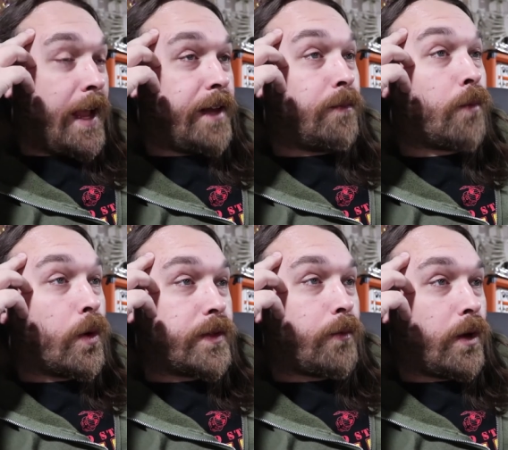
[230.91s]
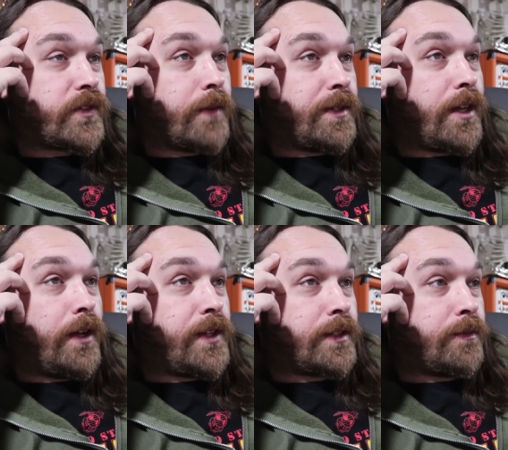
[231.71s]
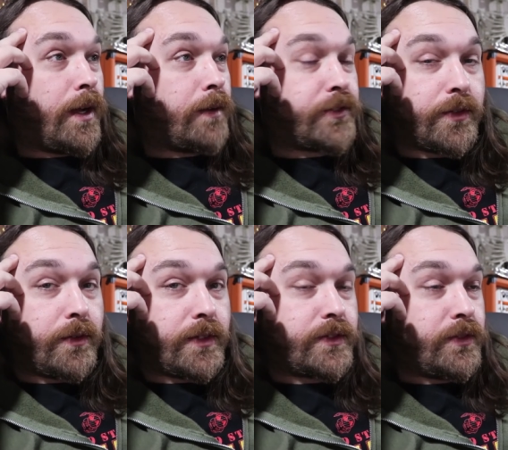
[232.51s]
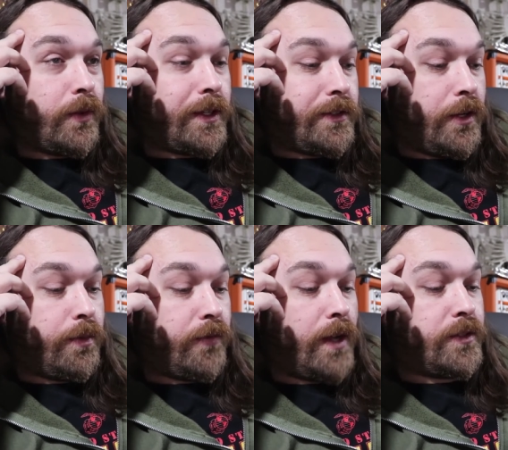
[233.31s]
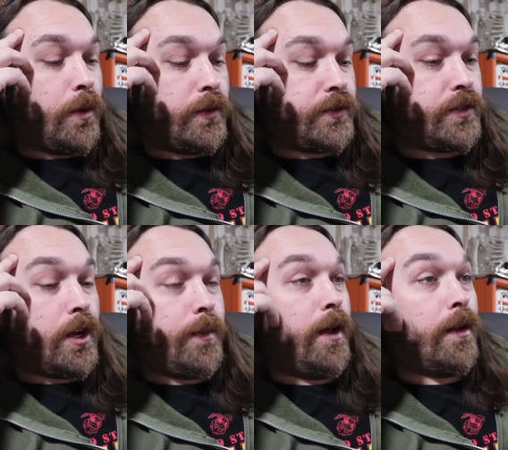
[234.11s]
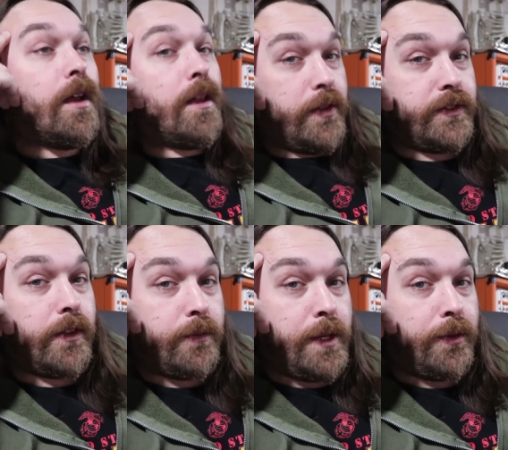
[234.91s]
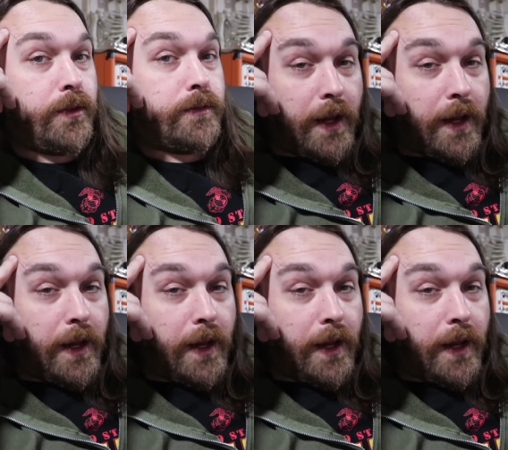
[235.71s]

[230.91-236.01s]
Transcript: And more than once, I've been contacted by journalists to like, you know, provide quotes or talk about these other people.